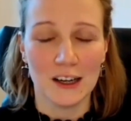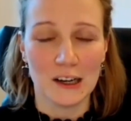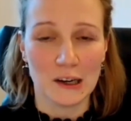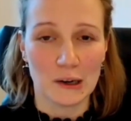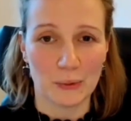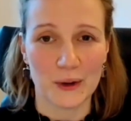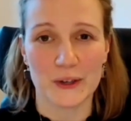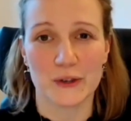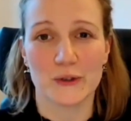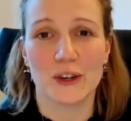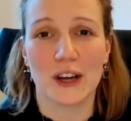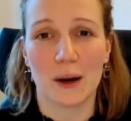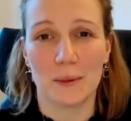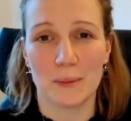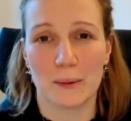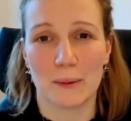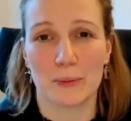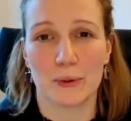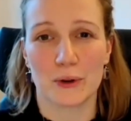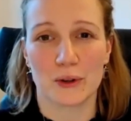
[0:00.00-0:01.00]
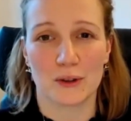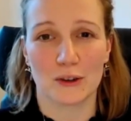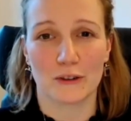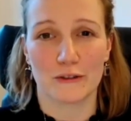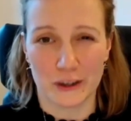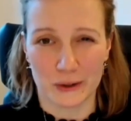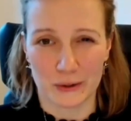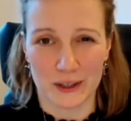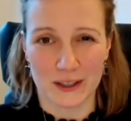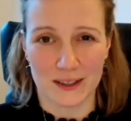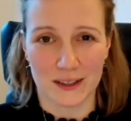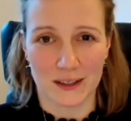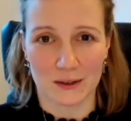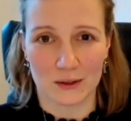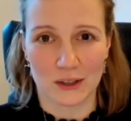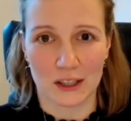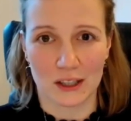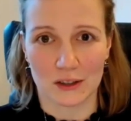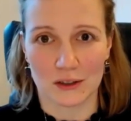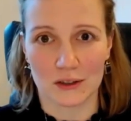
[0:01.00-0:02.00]
when you come up with your fundraising
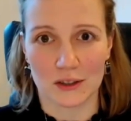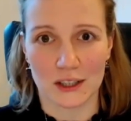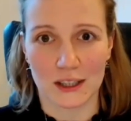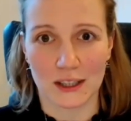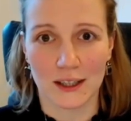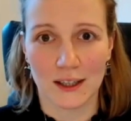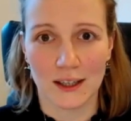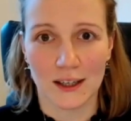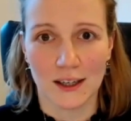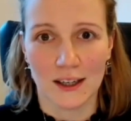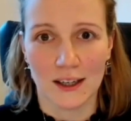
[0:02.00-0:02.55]
strategy.